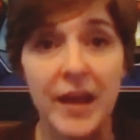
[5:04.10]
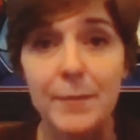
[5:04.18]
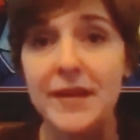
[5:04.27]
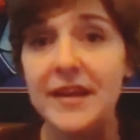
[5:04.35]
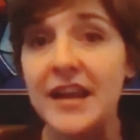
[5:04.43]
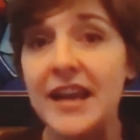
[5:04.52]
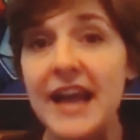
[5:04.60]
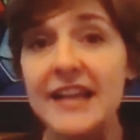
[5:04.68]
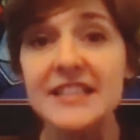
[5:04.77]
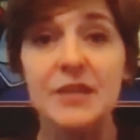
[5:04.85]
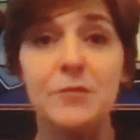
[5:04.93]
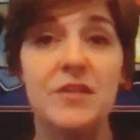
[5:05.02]
will then be
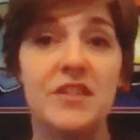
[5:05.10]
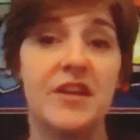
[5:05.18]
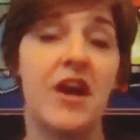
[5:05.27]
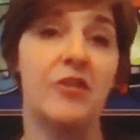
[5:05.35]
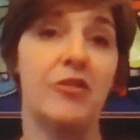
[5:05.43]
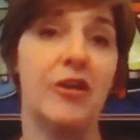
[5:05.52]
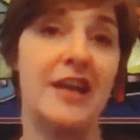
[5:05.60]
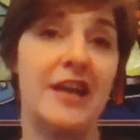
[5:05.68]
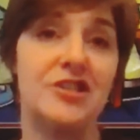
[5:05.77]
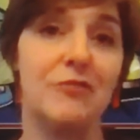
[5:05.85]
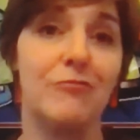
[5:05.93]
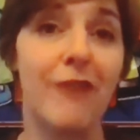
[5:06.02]
connecting with the
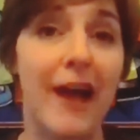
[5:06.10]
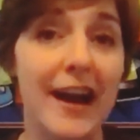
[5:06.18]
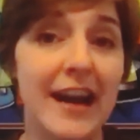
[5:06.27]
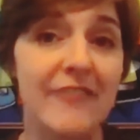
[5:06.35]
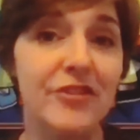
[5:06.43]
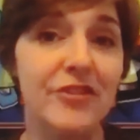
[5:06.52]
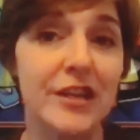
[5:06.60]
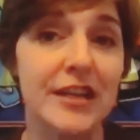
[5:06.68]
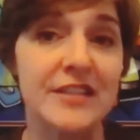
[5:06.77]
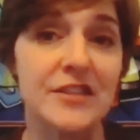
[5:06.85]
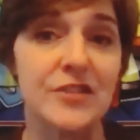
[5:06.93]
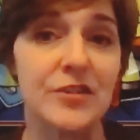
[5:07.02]
congregation right after
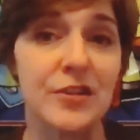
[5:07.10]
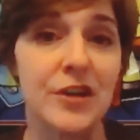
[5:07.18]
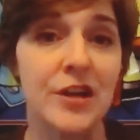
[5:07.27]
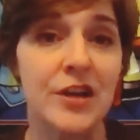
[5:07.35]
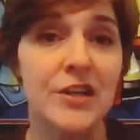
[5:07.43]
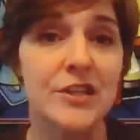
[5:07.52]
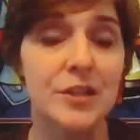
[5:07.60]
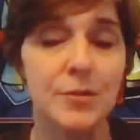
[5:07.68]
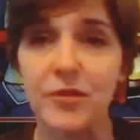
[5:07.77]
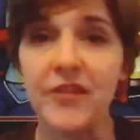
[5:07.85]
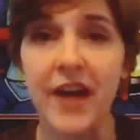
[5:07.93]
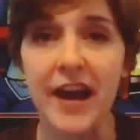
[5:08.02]
Easter
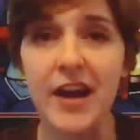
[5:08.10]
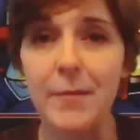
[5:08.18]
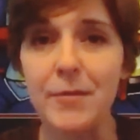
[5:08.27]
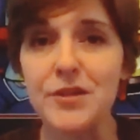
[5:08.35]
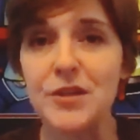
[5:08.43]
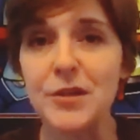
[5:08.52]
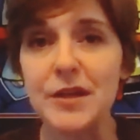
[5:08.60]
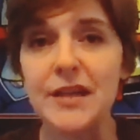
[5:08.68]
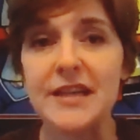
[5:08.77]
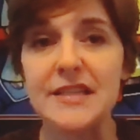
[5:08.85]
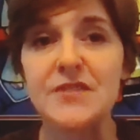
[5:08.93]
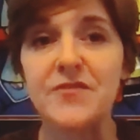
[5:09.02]
to provide
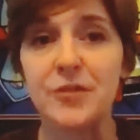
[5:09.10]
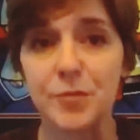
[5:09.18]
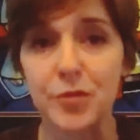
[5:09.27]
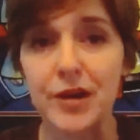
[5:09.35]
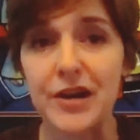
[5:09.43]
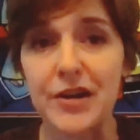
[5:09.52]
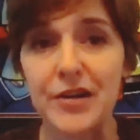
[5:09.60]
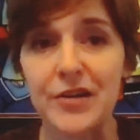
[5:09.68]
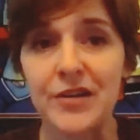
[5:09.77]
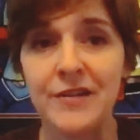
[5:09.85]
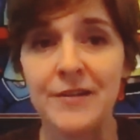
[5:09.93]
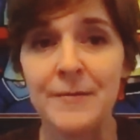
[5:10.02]
opportunities for prayer.
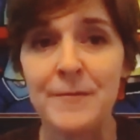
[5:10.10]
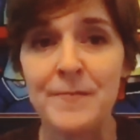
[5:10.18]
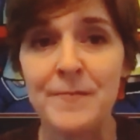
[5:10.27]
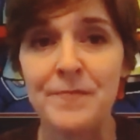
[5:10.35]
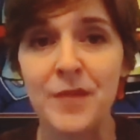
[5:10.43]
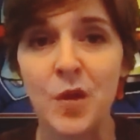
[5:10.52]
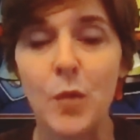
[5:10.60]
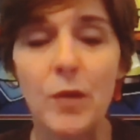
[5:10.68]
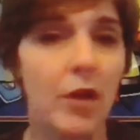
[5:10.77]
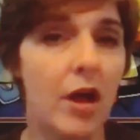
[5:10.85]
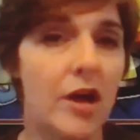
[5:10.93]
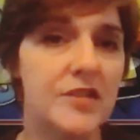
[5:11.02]

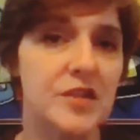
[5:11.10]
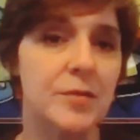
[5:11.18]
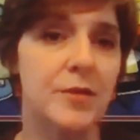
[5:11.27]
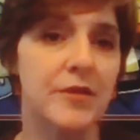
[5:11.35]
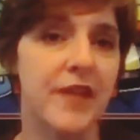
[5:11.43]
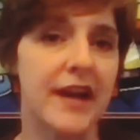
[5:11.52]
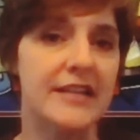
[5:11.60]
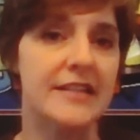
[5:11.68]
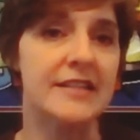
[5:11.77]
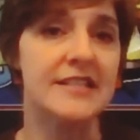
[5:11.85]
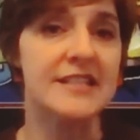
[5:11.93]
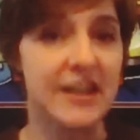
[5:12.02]
We will also
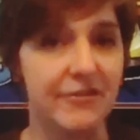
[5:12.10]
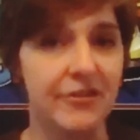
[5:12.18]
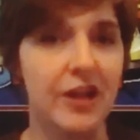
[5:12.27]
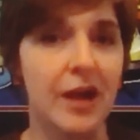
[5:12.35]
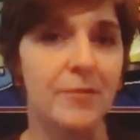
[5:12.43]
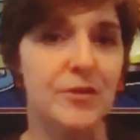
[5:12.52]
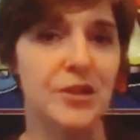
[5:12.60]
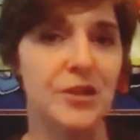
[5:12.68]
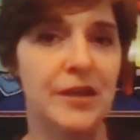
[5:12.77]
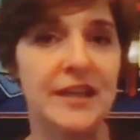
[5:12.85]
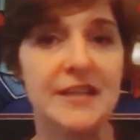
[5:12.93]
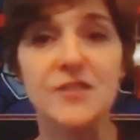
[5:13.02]
provide several
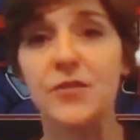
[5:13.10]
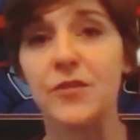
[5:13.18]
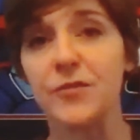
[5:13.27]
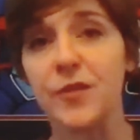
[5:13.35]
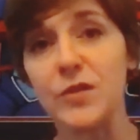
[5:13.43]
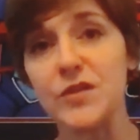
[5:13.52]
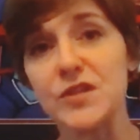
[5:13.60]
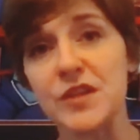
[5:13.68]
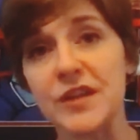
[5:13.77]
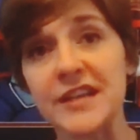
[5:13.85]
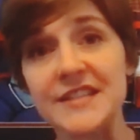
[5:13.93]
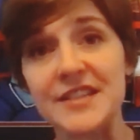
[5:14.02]
opportunities for folks
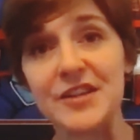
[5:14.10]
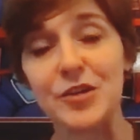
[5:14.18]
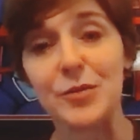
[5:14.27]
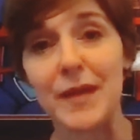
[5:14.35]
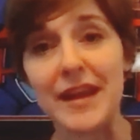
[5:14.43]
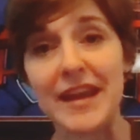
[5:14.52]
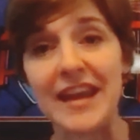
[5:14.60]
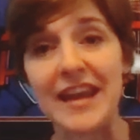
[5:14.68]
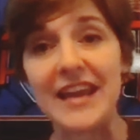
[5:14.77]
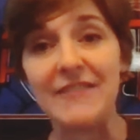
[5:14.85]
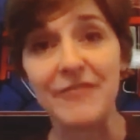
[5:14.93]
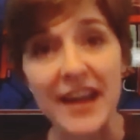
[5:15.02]
to consider
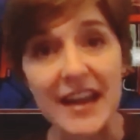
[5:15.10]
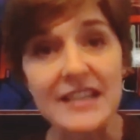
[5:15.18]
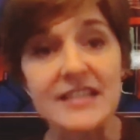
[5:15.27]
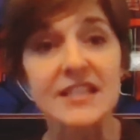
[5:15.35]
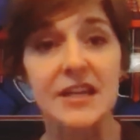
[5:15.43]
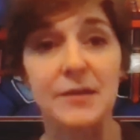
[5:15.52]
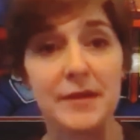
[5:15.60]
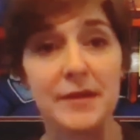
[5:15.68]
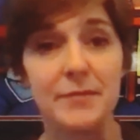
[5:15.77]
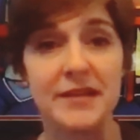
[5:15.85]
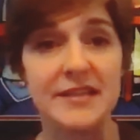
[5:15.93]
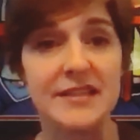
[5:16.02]
making advance
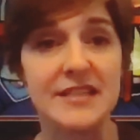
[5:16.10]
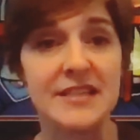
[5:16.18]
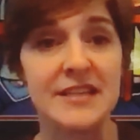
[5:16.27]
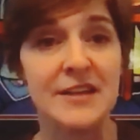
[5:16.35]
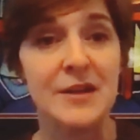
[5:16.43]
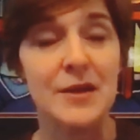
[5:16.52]
commitments